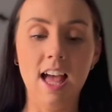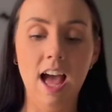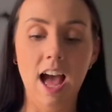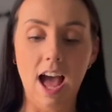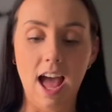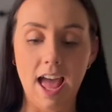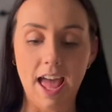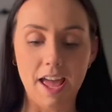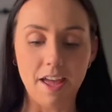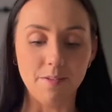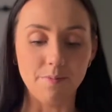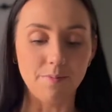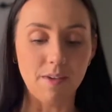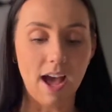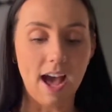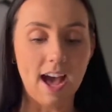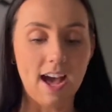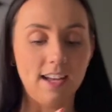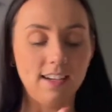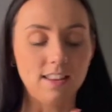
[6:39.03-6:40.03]
And
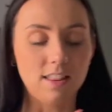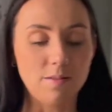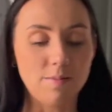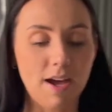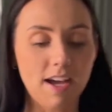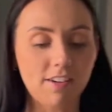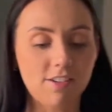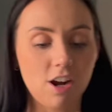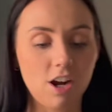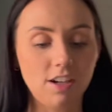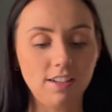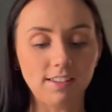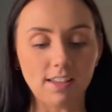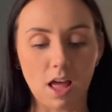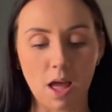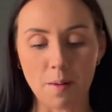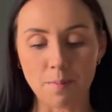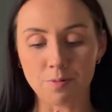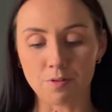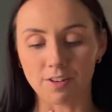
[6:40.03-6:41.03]
the macros
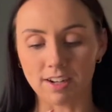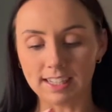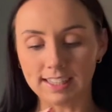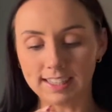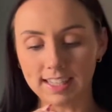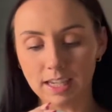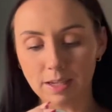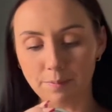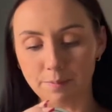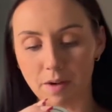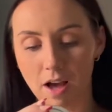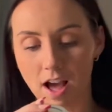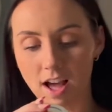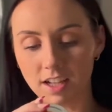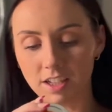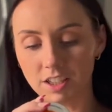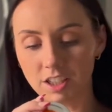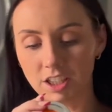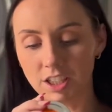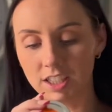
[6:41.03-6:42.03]
are pretty
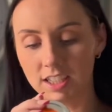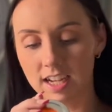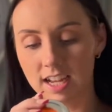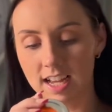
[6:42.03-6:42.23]
much